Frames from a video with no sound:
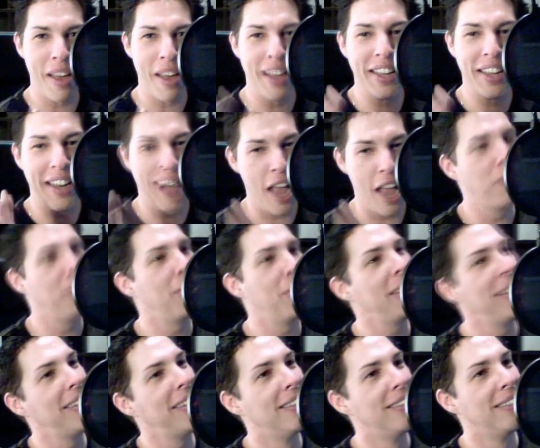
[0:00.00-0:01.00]
may get
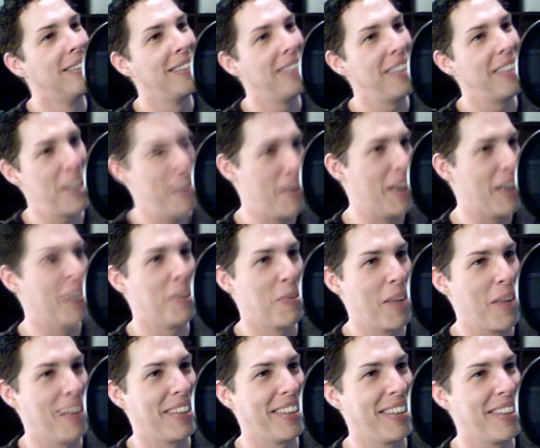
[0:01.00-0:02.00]
angry emails
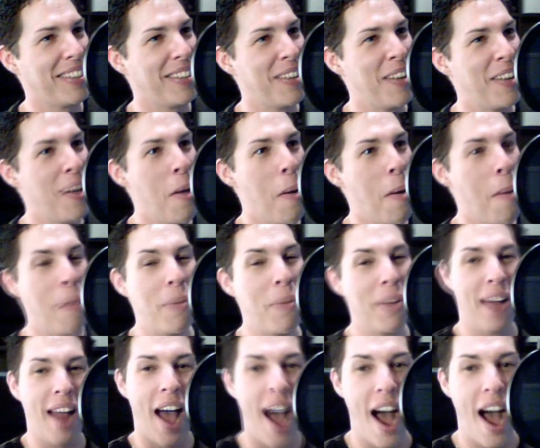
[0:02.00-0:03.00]
about this,
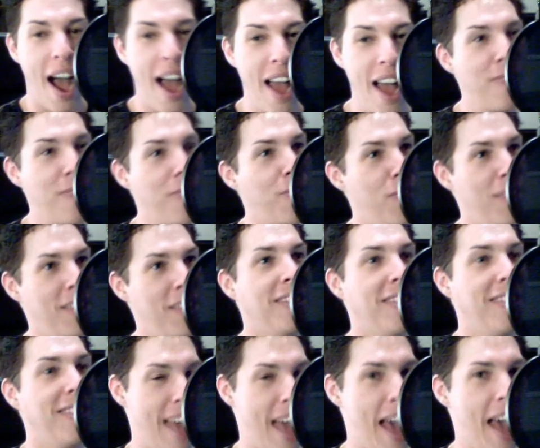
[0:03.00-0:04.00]
but I
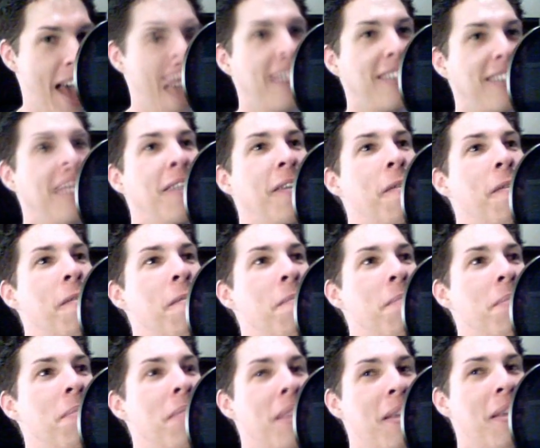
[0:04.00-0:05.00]
feel that
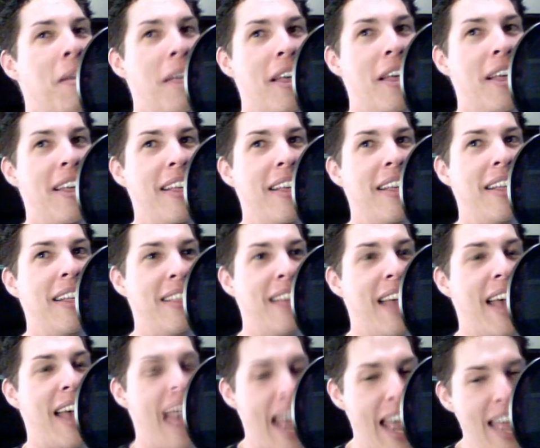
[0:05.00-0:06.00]

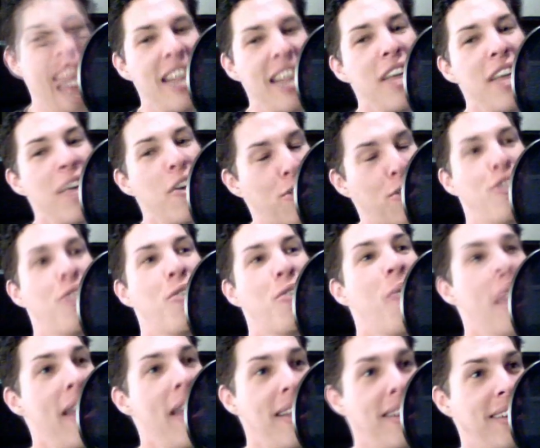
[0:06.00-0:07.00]
the Haiti
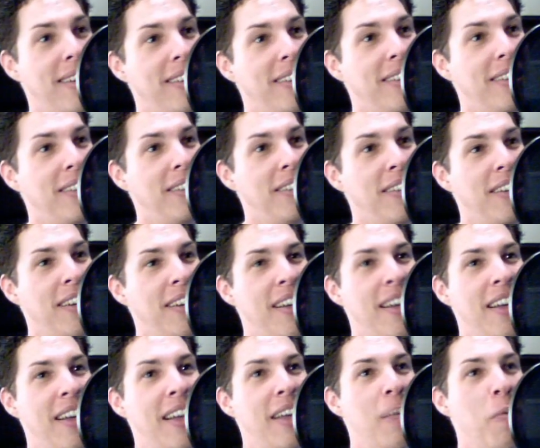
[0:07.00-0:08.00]
earthquake
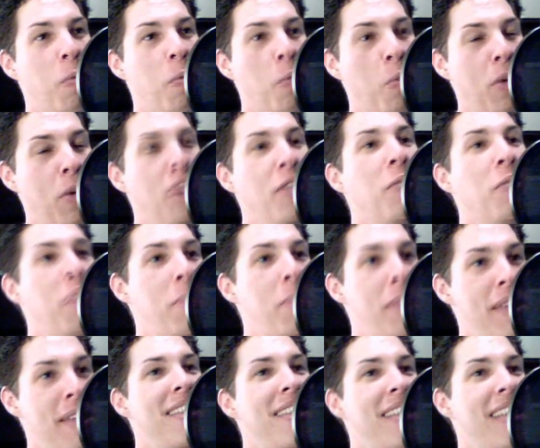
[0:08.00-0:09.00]
will
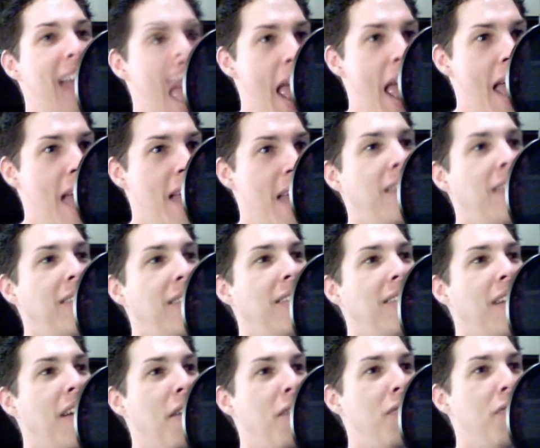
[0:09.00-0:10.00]
be the end
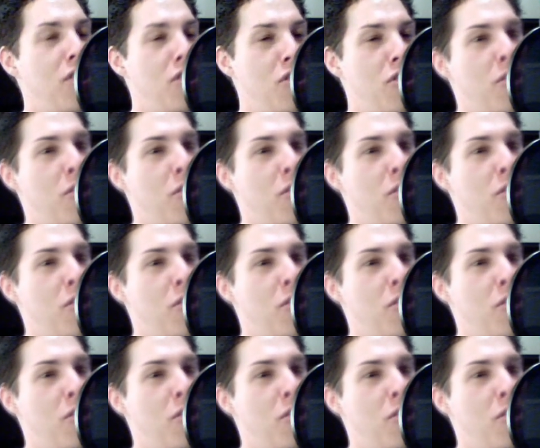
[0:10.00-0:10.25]
of the